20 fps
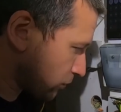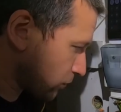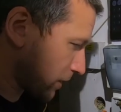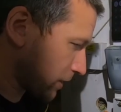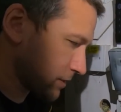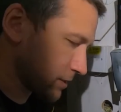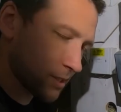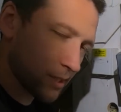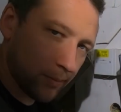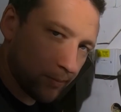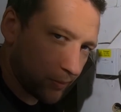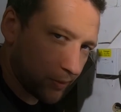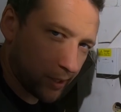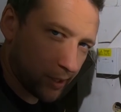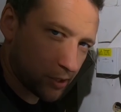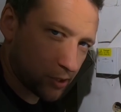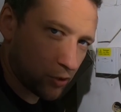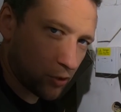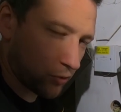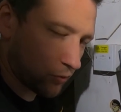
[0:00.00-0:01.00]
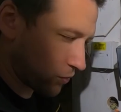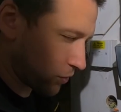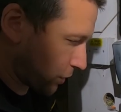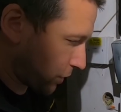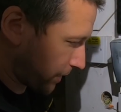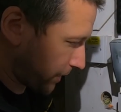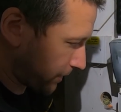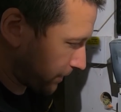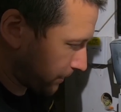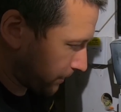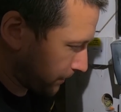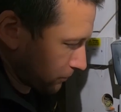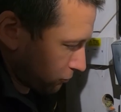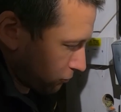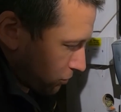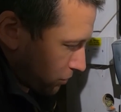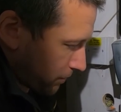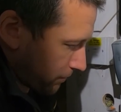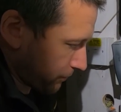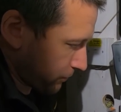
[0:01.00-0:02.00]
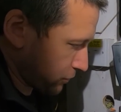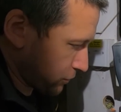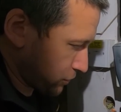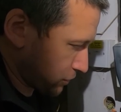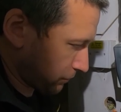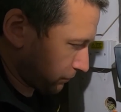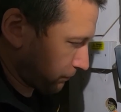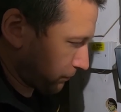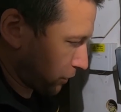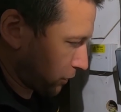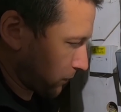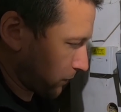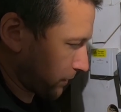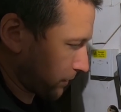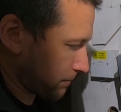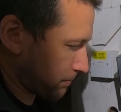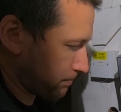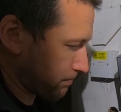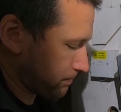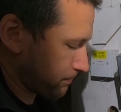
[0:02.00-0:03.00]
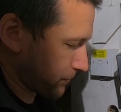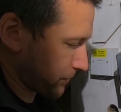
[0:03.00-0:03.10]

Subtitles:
of when something's not right, rather than just following the